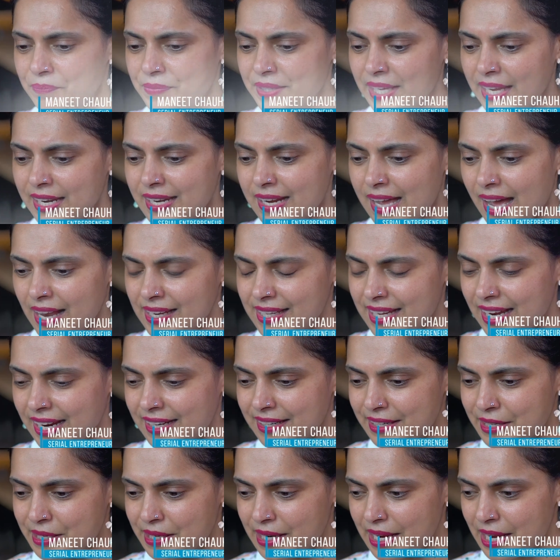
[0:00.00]

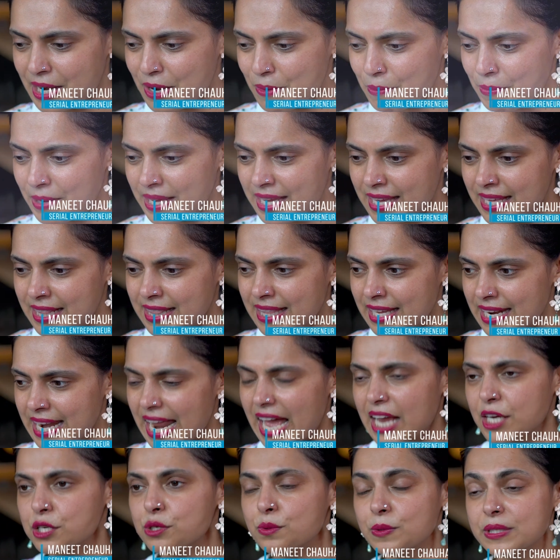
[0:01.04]
inculcated in me the
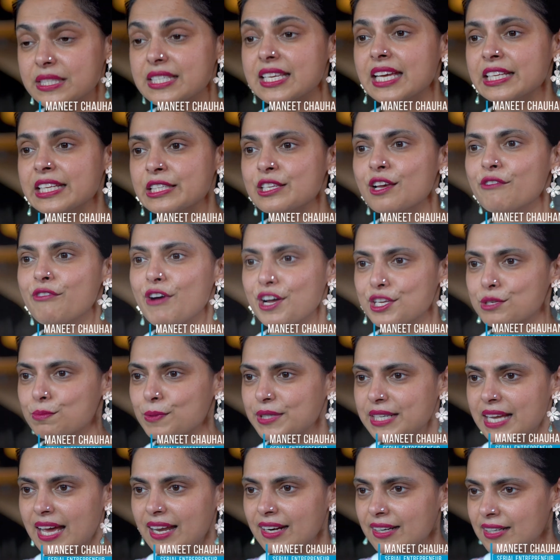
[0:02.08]
Nashville sense of
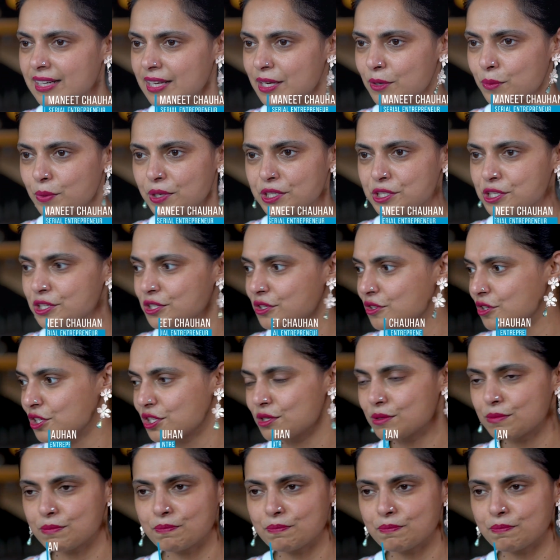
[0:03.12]
hospitality, which is just